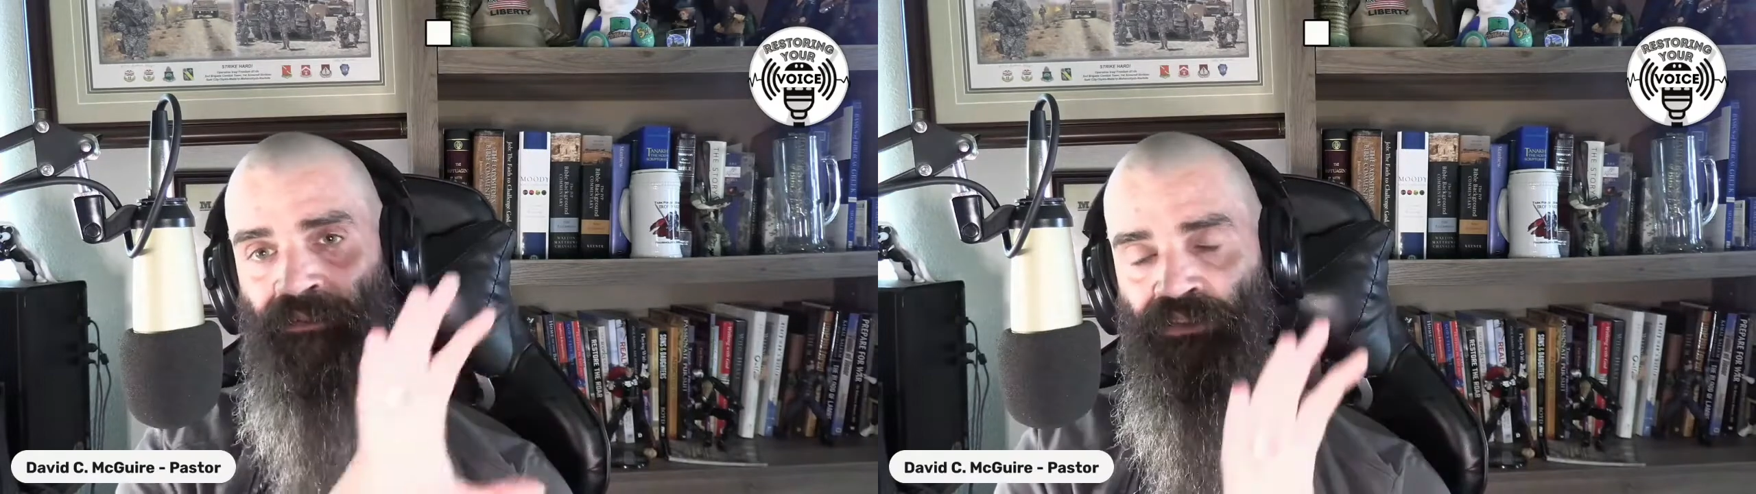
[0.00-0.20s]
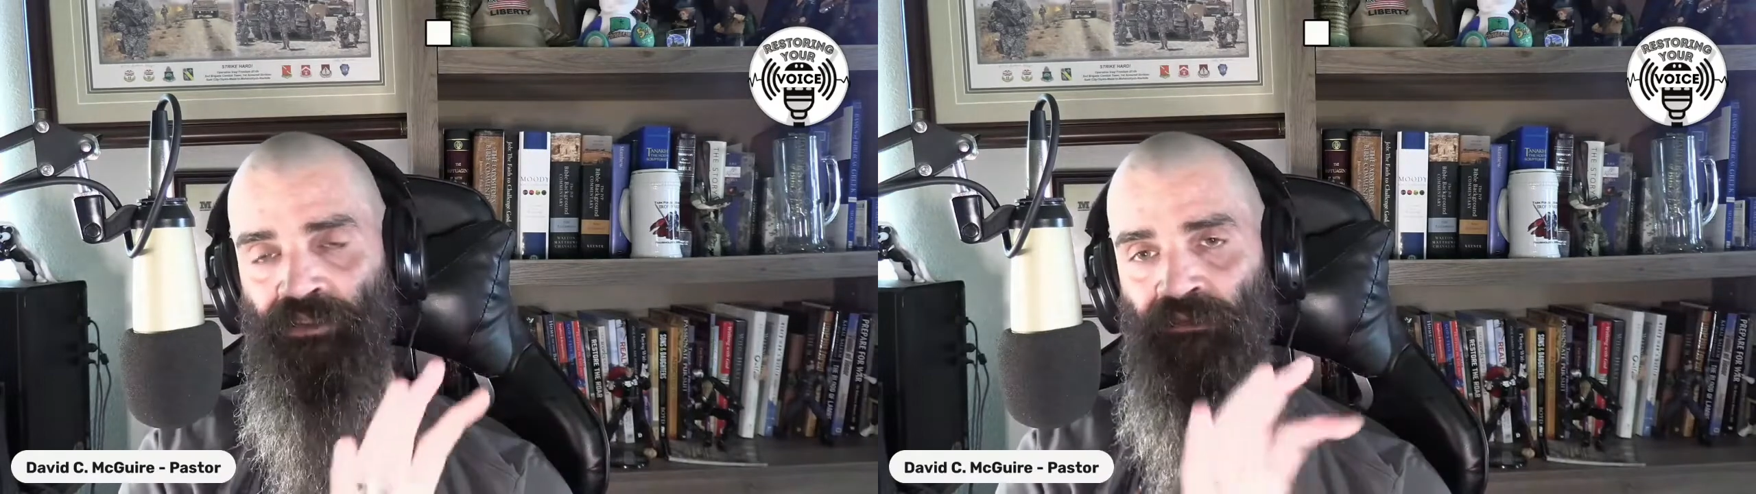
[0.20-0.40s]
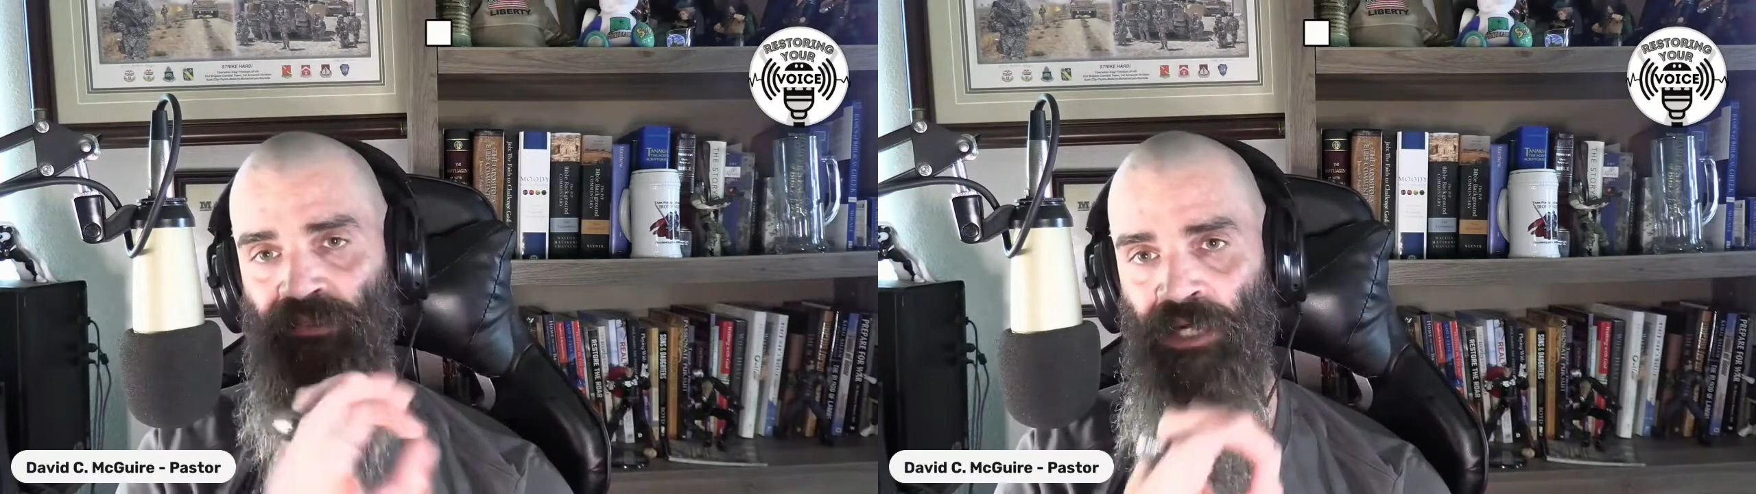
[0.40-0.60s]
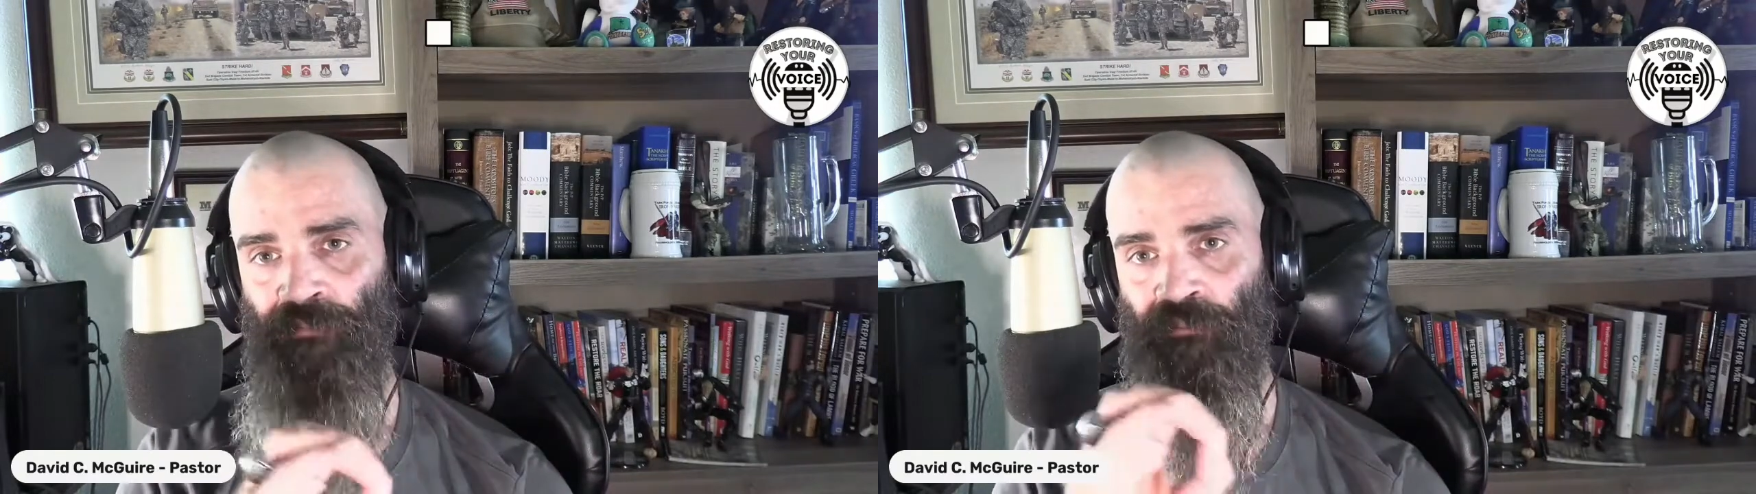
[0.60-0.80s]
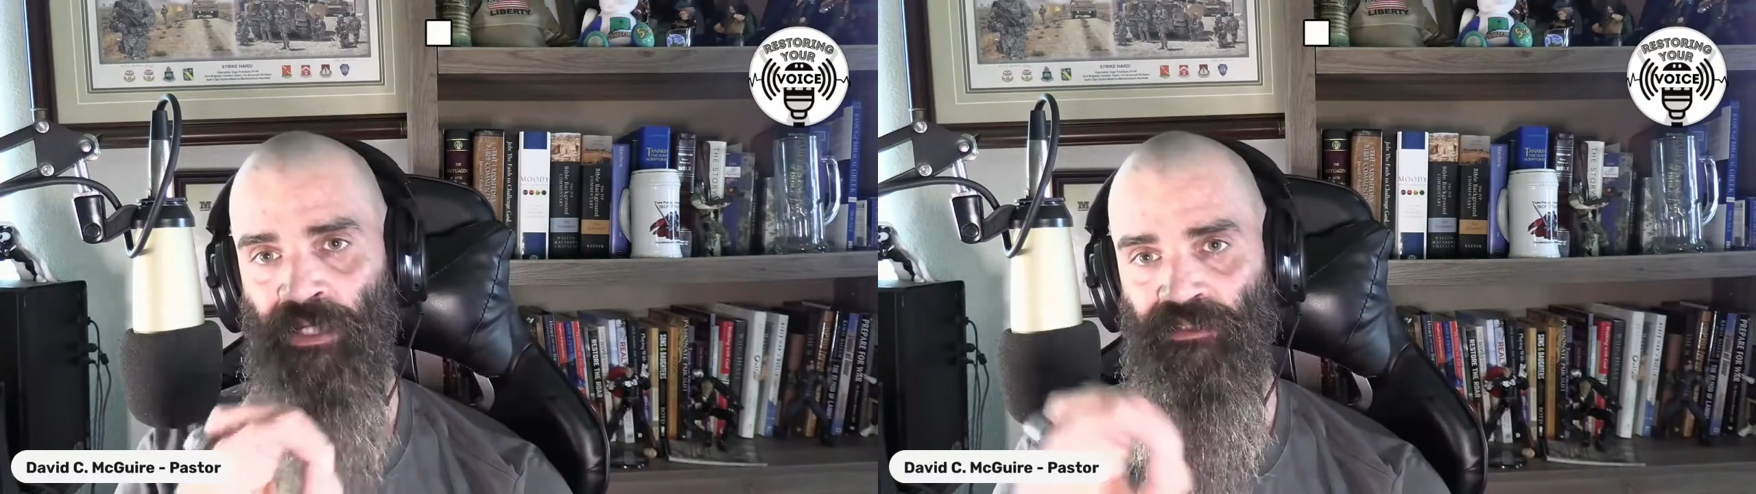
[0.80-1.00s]
yourself
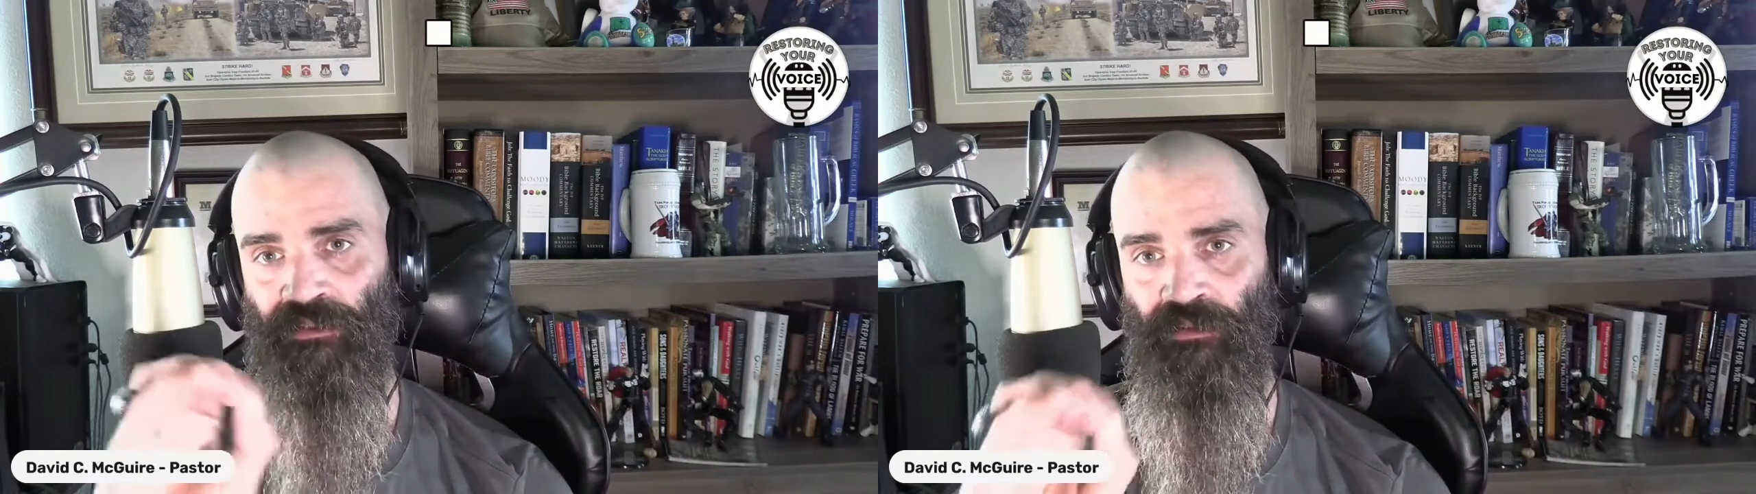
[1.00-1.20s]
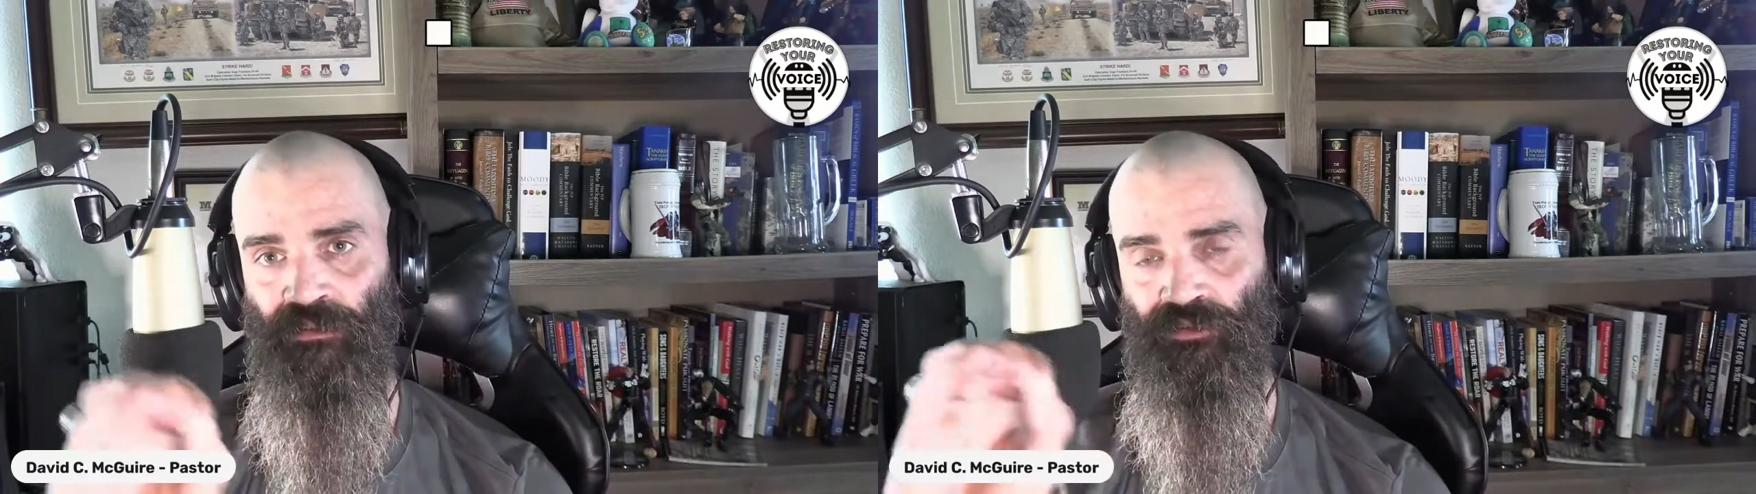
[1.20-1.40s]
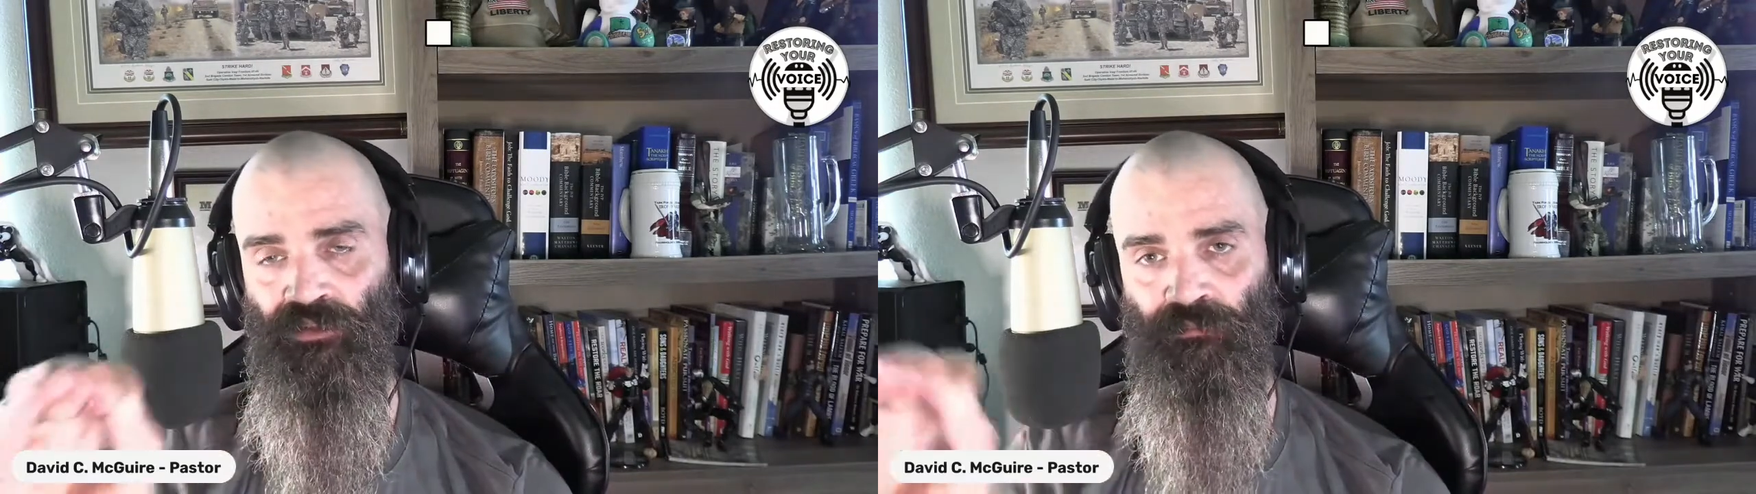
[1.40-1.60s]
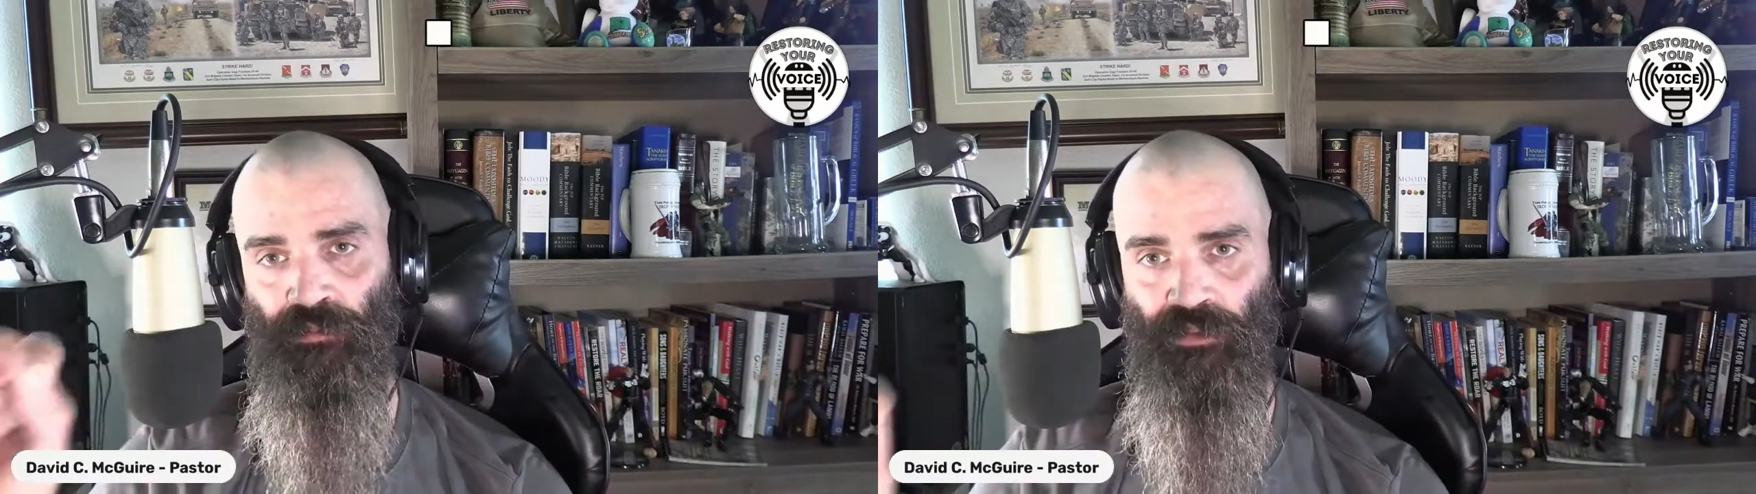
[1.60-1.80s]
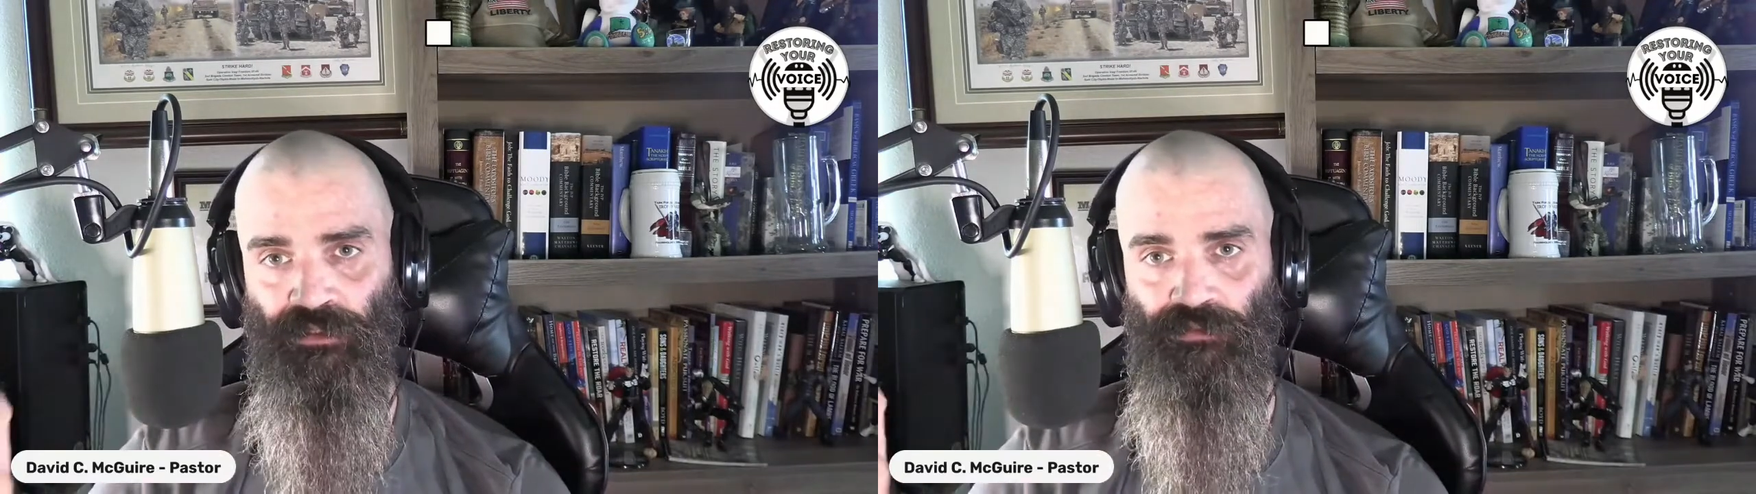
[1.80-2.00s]
compromising along certain
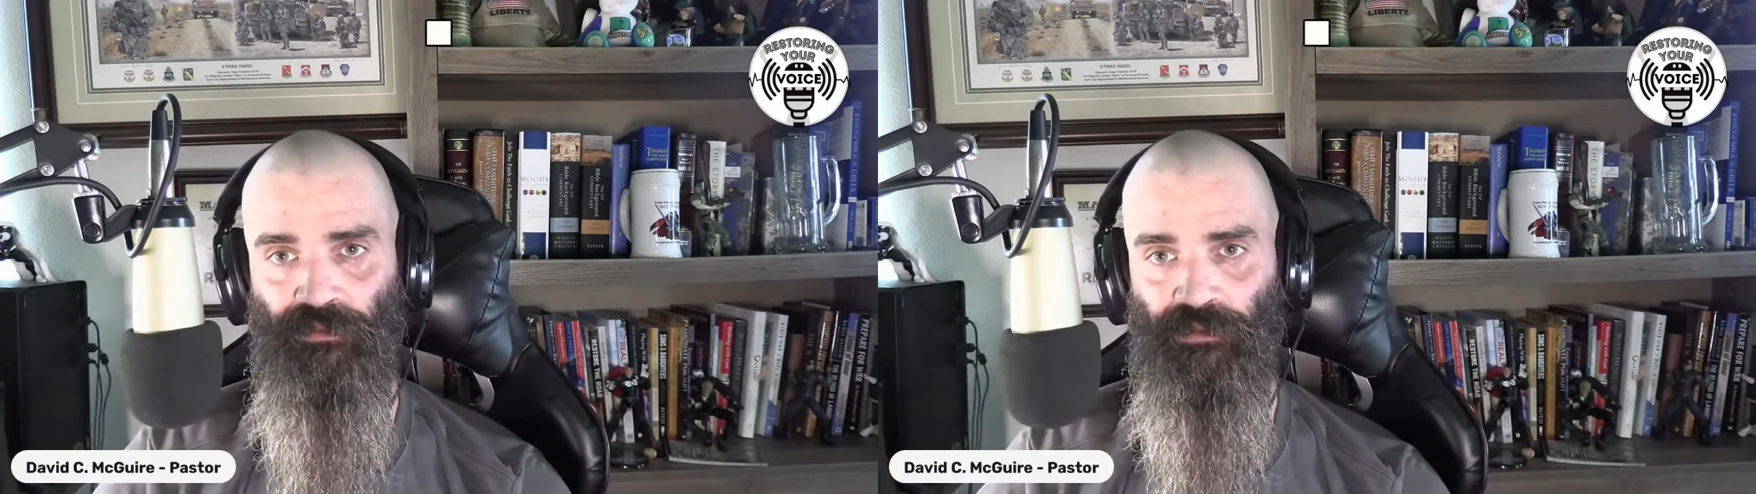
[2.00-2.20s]
points,